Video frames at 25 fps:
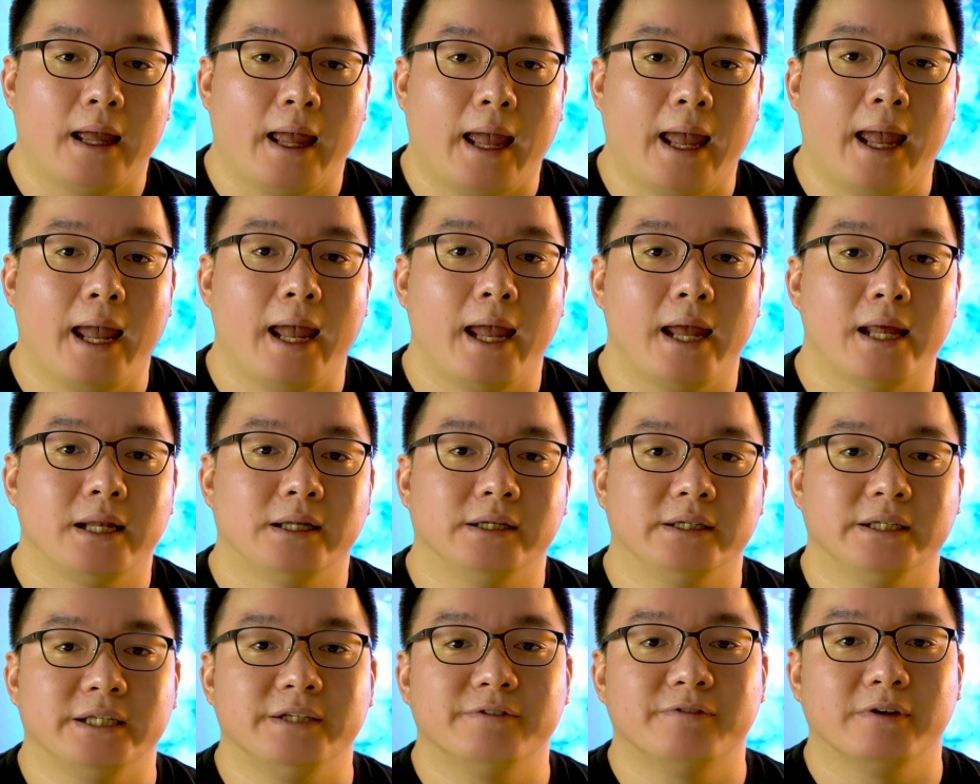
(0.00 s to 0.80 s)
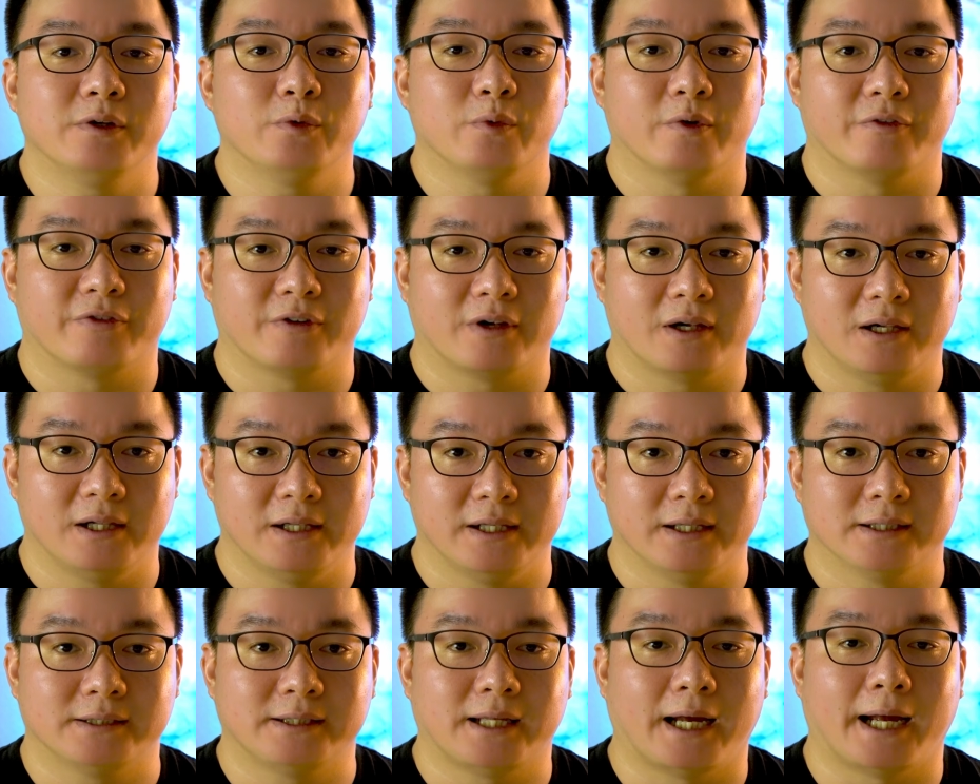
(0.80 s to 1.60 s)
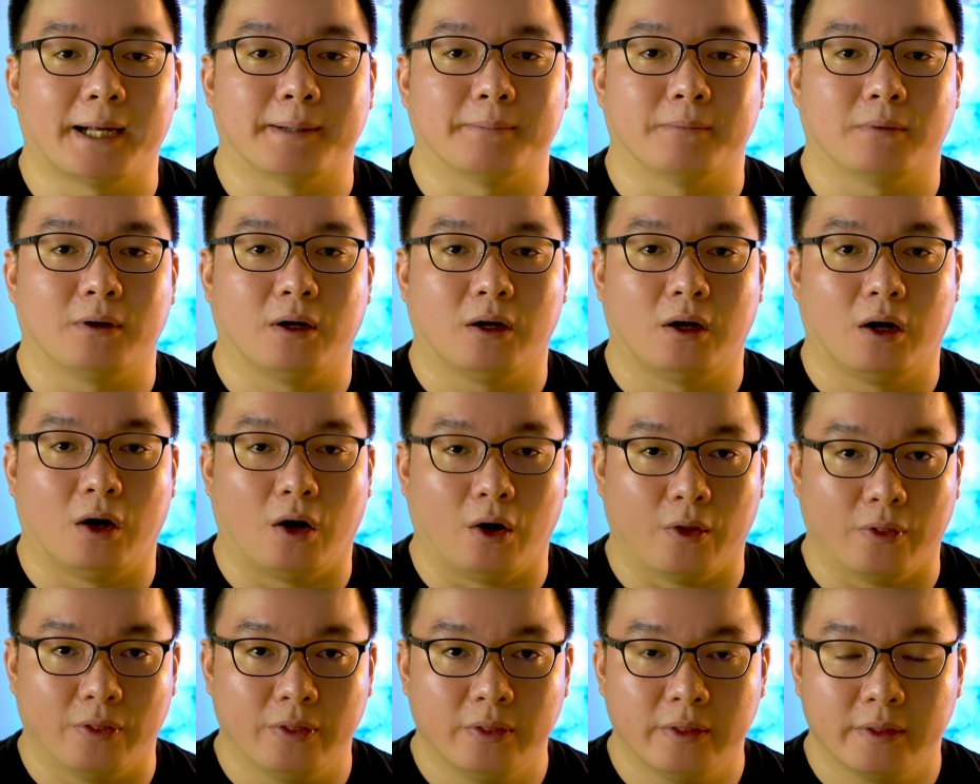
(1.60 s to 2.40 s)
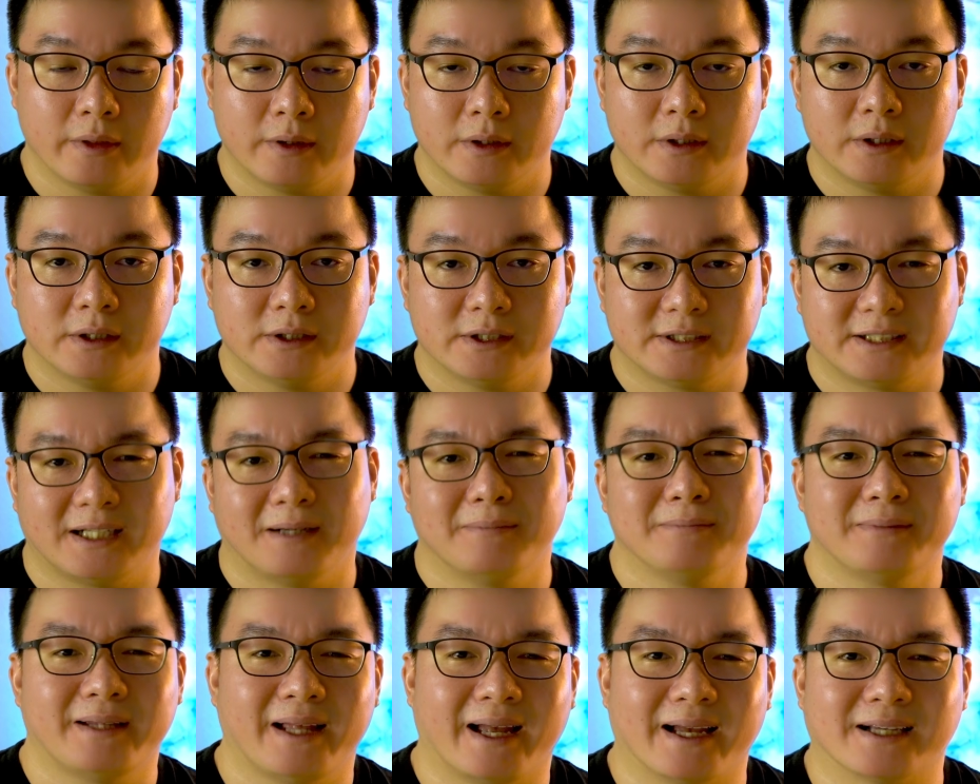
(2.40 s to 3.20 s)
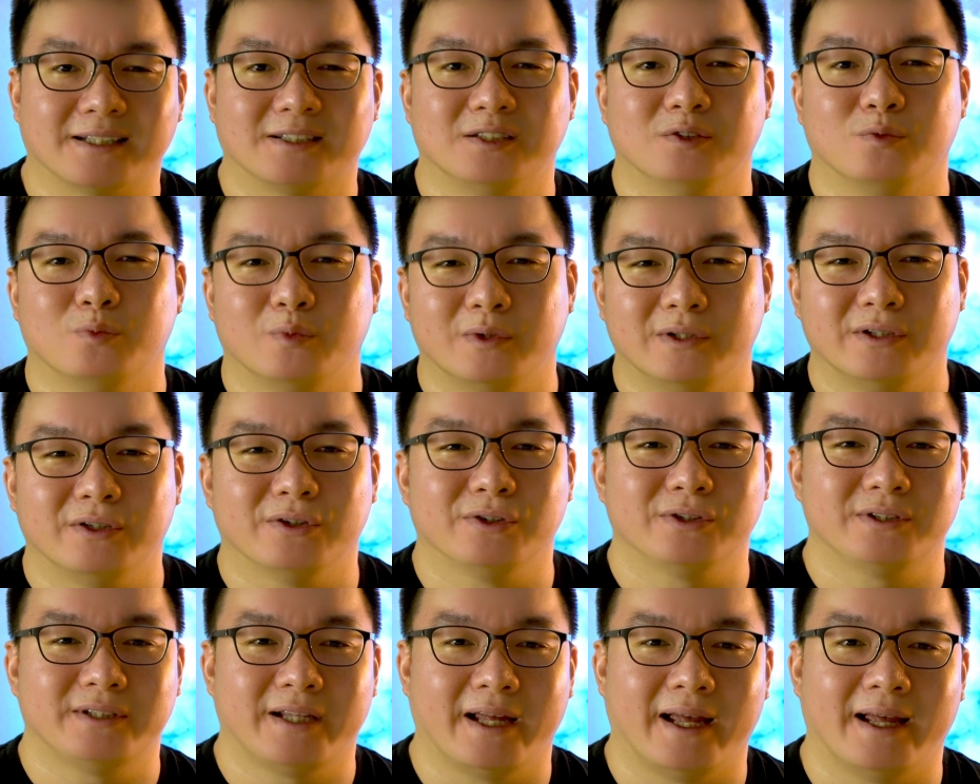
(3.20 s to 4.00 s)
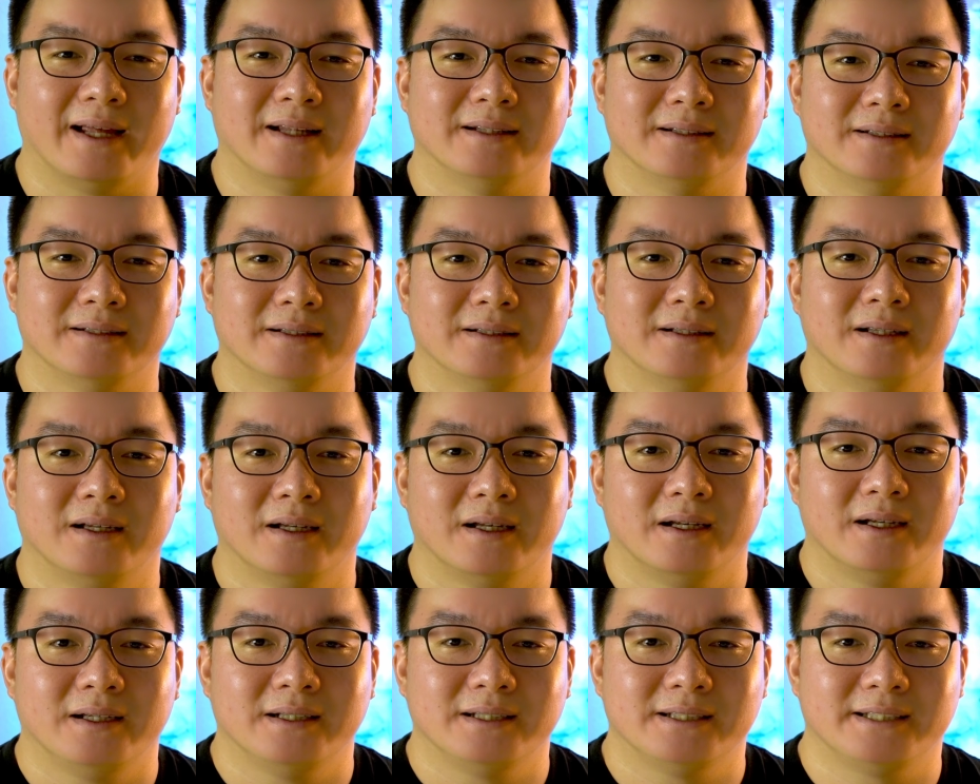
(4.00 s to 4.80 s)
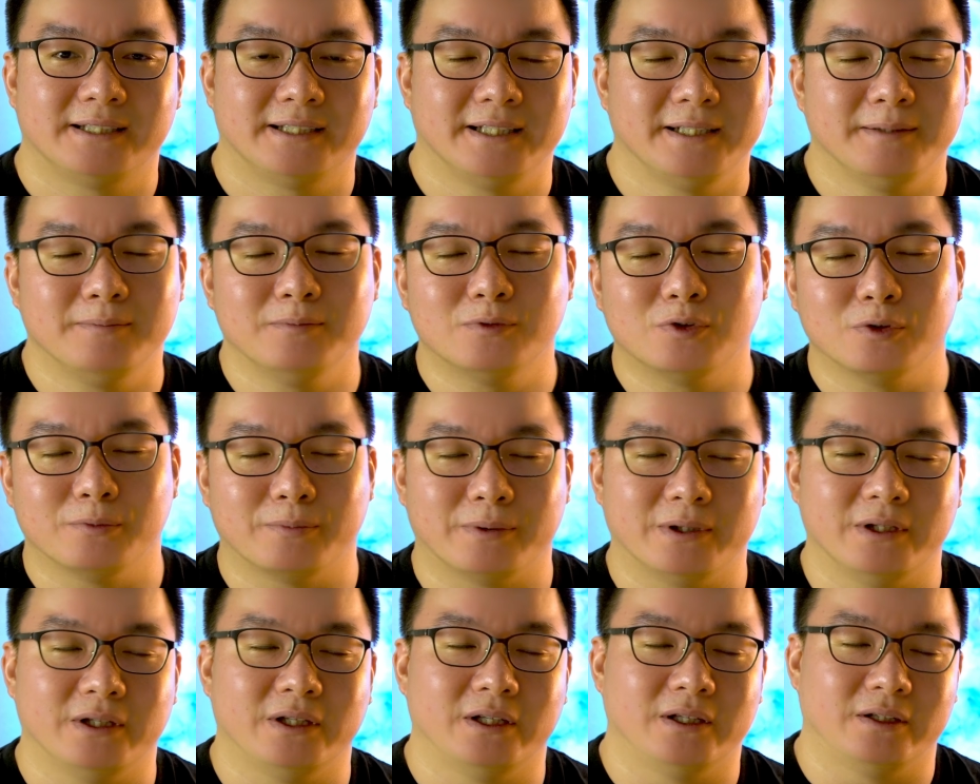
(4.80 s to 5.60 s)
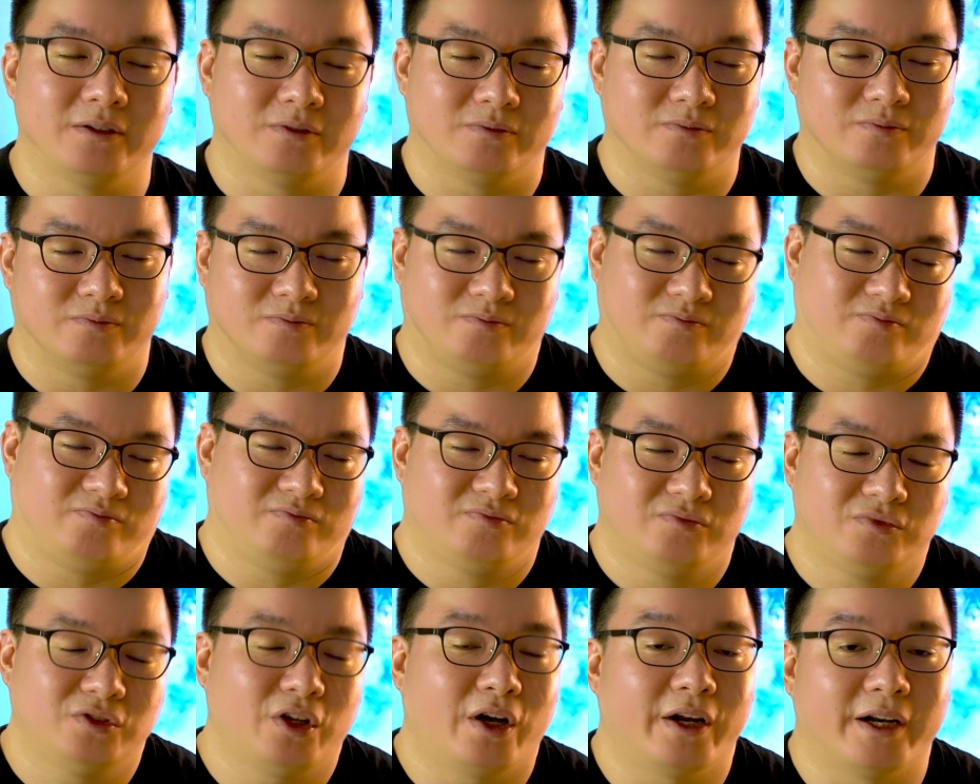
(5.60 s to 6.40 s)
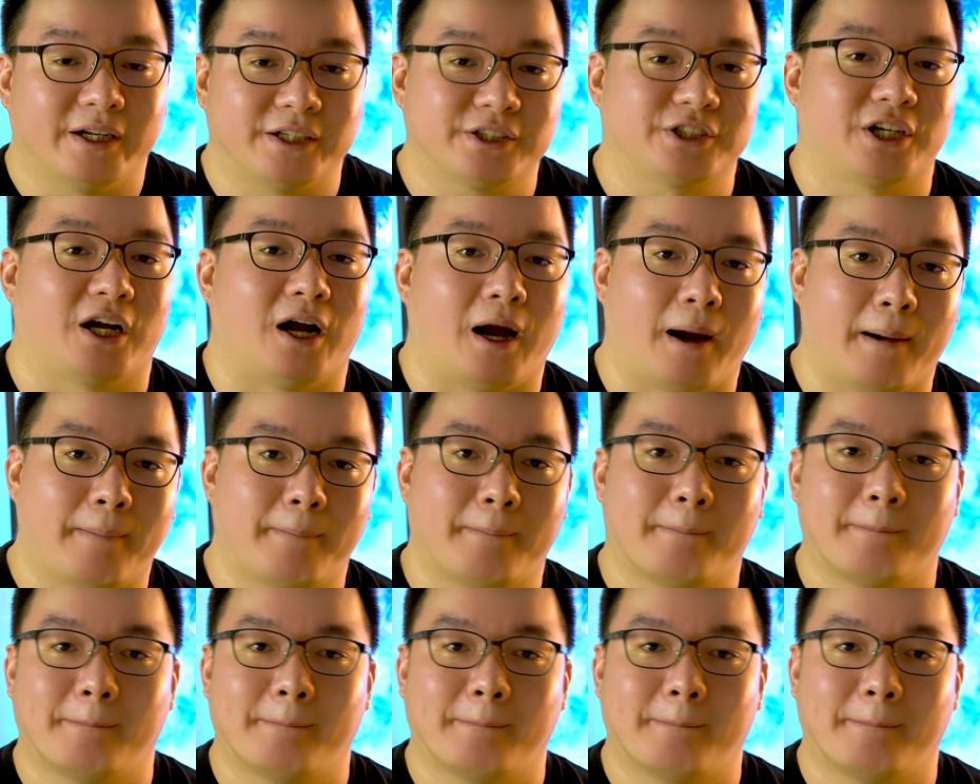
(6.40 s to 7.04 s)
and even with clear type on, some text in Windows 10 seem to be not as sharp.